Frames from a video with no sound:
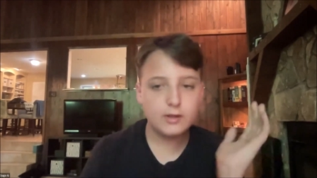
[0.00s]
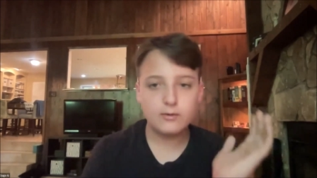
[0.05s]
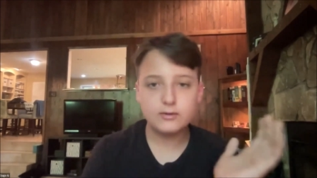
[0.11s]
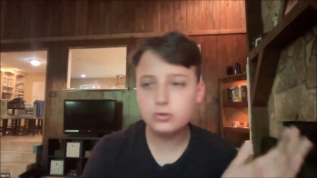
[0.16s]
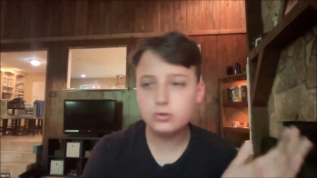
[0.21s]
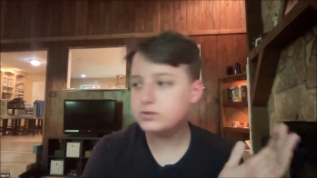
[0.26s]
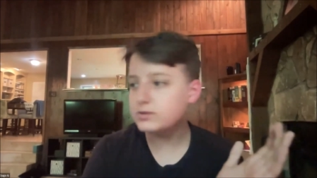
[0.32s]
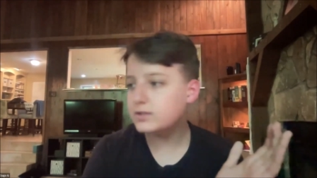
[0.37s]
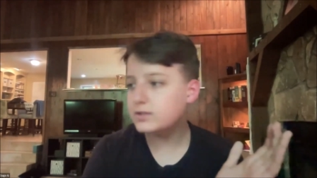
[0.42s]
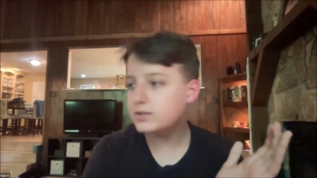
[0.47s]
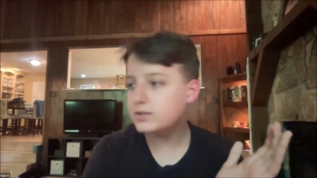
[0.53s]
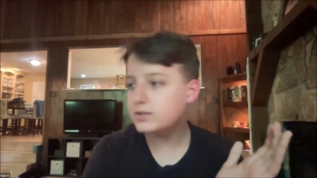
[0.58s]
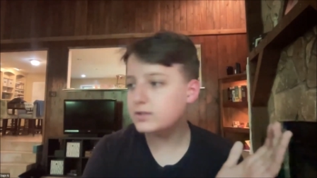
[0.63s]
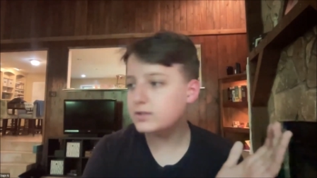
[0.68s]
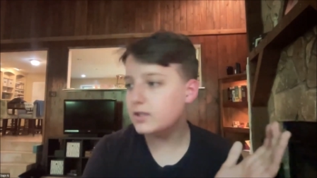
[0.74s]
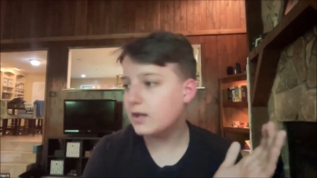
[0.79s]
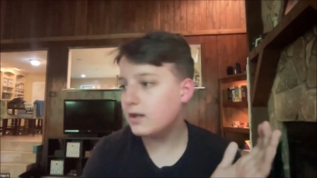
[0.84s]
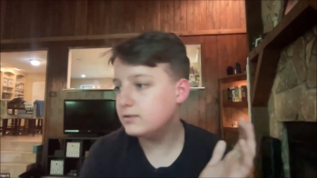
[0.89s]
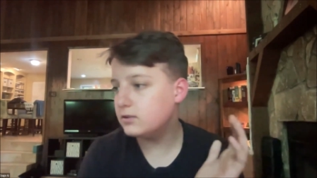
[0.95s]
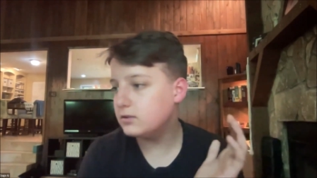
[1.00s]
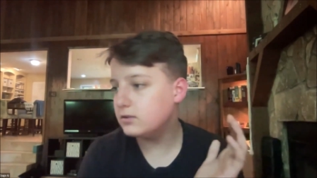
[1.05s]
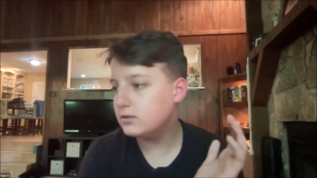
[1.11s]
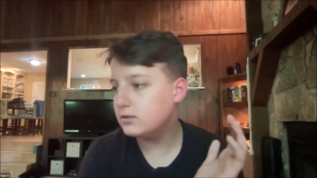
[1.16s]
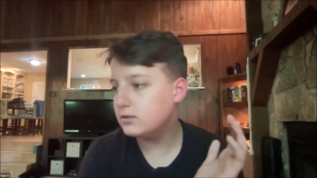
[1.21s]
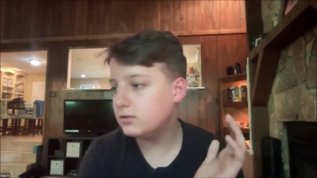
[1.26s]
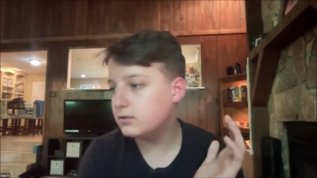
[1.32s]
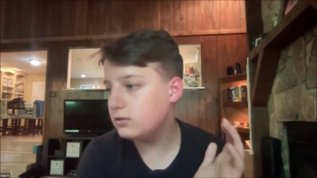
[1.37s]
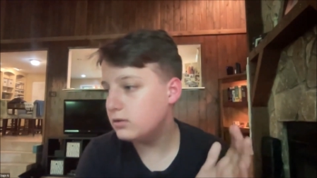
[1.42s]
there were two
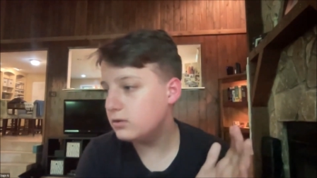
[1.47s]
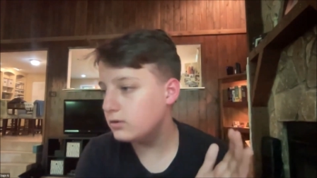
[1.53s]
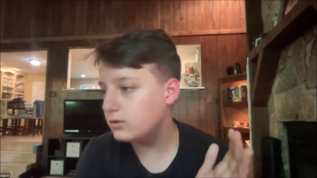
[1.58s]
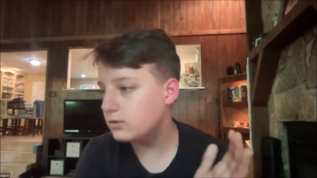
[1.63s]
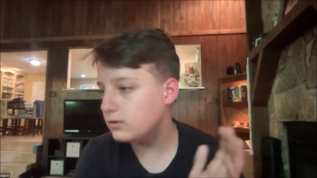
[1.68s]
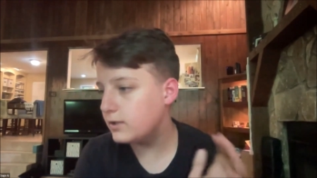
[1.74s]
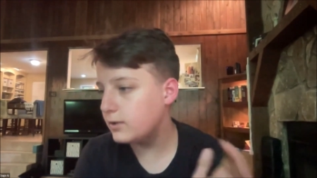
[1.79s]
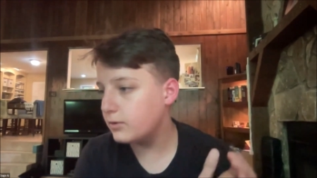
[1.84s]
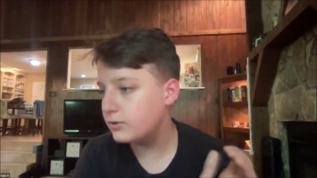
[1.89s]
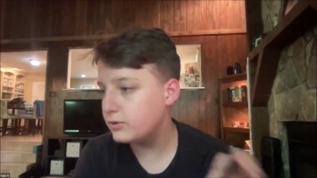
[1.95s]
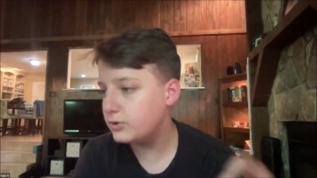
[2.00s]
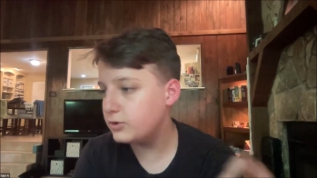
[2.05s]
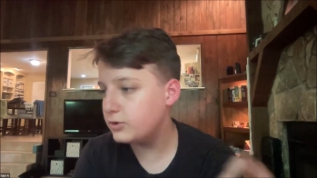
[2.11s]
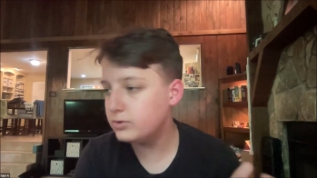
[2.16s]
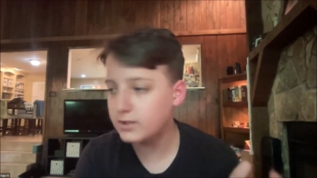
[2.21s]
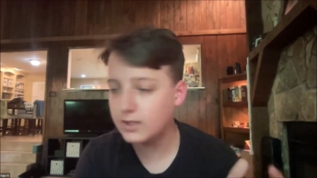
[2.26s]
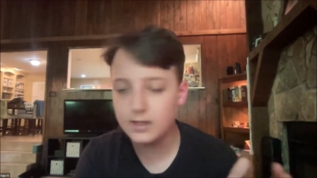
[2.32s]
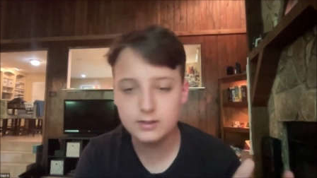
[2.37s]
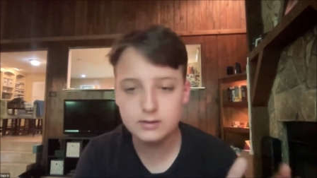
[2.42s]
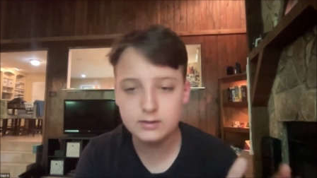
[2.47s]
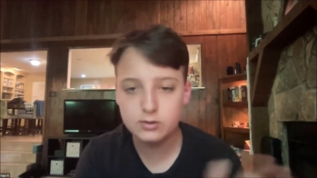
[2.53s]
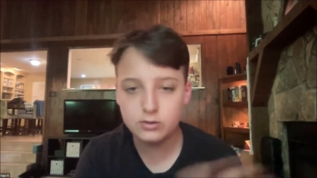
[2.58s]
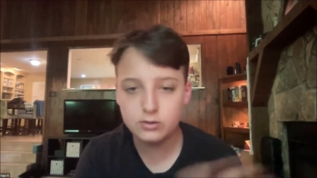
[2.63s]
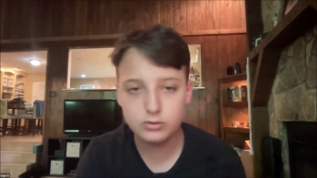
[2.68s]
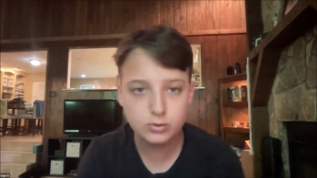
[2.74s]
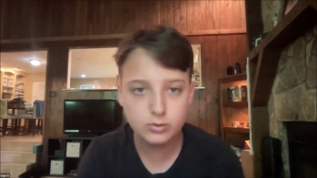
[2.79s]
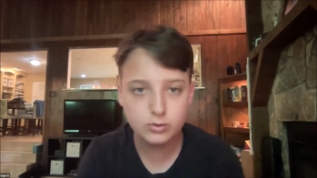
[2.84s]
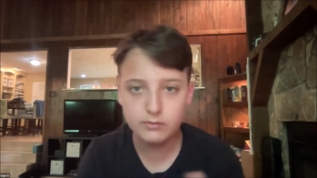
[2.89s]
different
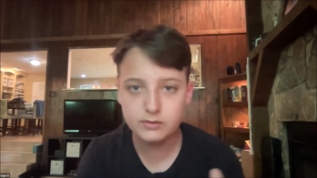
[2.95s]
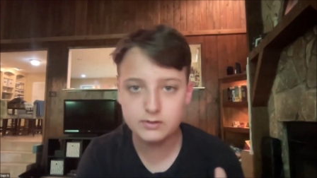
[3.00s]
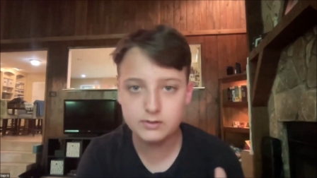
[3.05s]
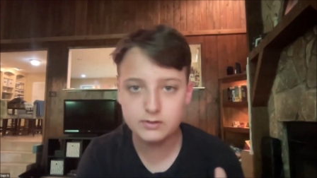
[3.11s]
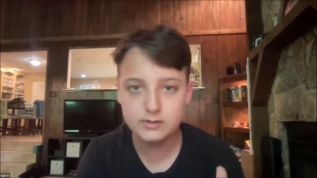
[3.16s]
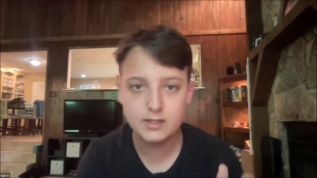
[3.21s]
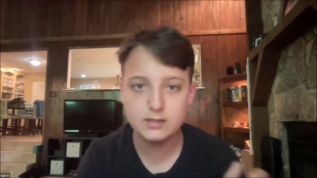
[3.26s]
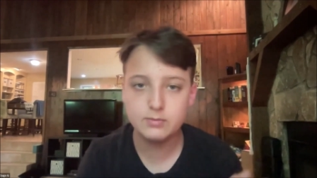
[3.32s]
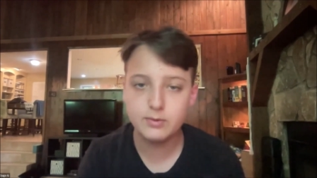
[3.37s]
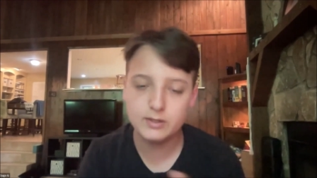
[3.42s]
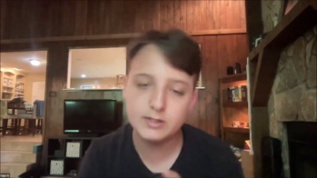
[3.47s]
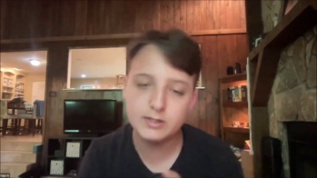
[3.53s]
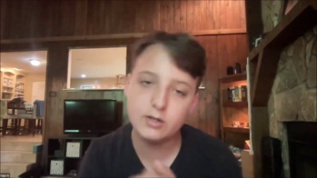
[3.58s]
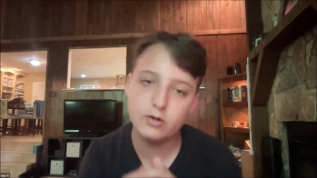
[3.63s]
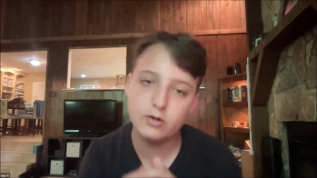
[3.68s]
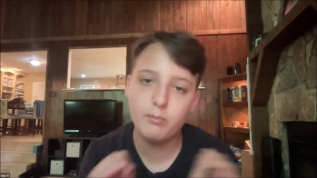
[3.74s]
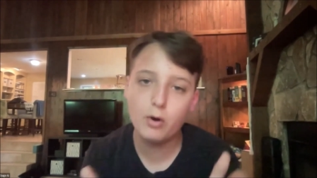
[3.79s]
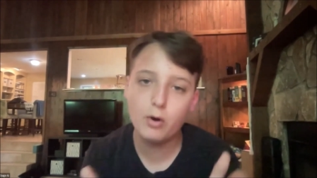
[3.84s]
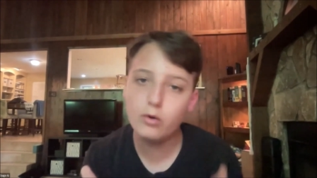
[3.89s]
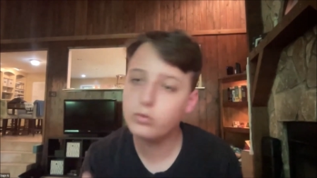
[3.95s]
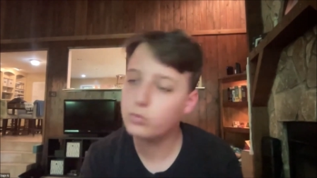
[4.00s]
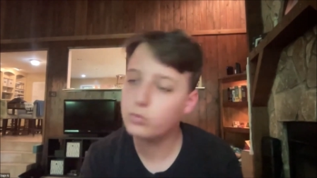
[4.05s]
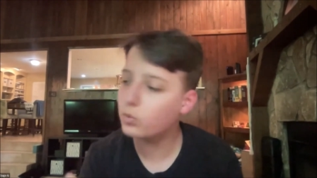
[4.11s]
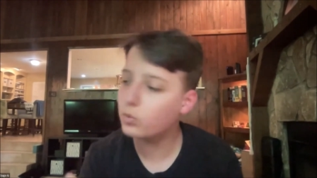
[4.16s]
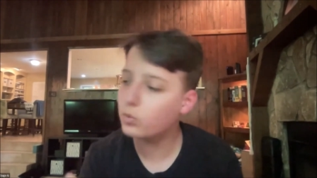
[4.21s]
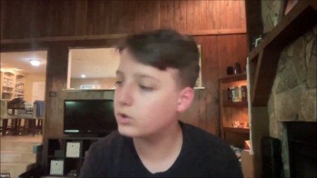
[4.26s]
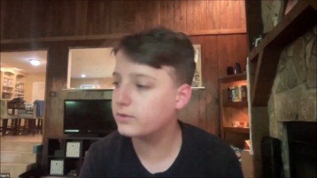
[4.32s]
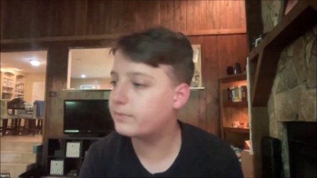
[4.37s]
sides, but they were
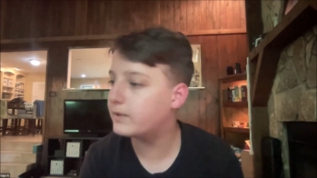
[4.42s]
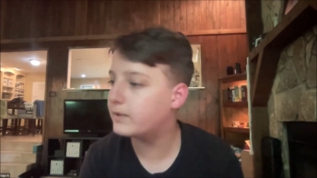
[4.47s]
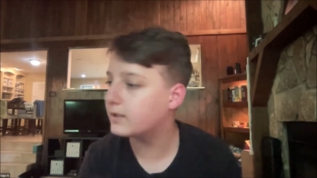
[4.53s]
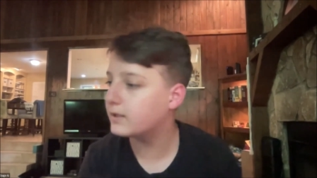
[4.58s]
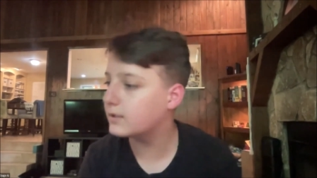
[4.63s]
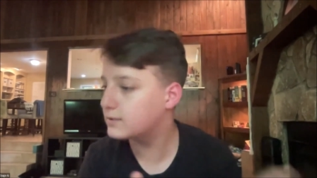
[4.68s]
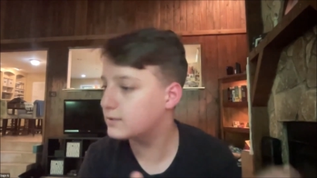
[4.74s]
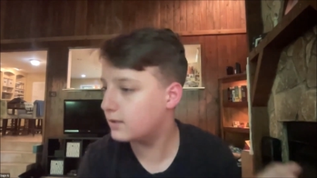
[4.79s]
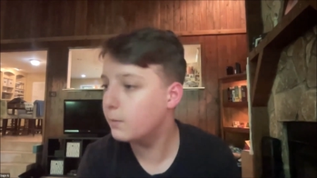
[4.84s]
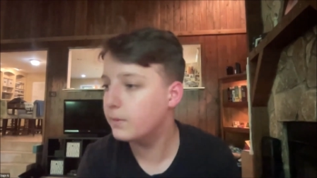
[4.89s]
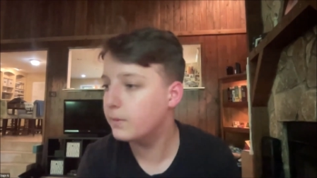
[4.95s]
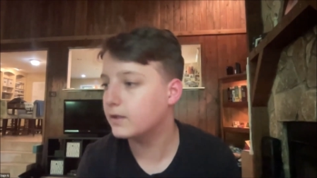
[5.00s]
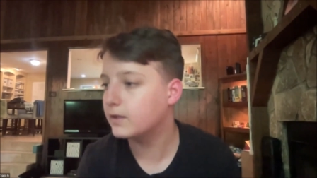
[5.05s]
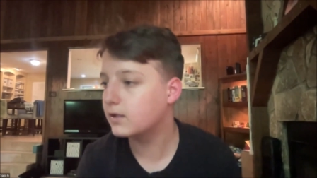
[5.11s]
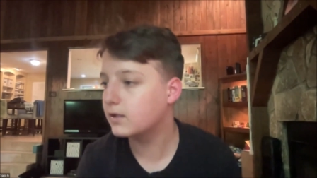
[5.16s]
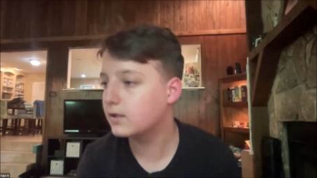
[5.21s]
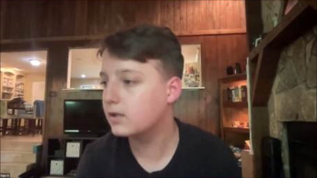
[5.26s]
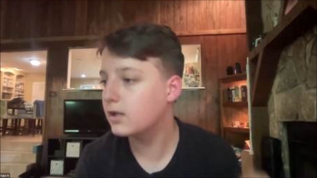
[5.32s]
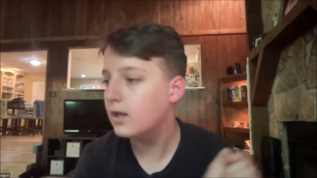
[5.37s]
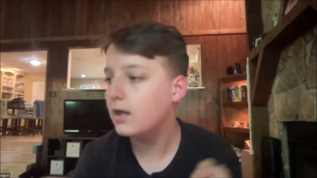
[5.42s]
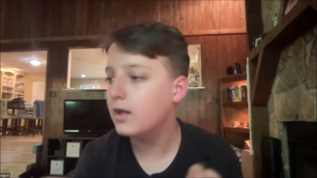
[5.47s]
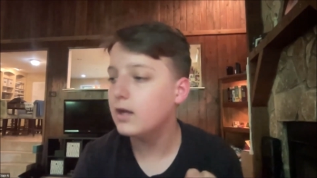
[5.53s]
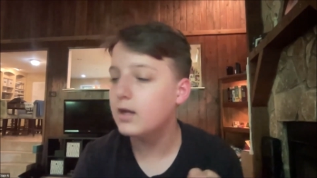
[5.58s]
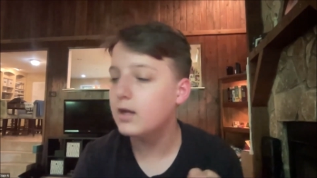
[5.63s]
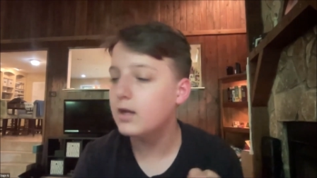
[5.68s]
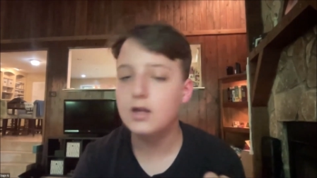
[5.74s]
both worshiping something,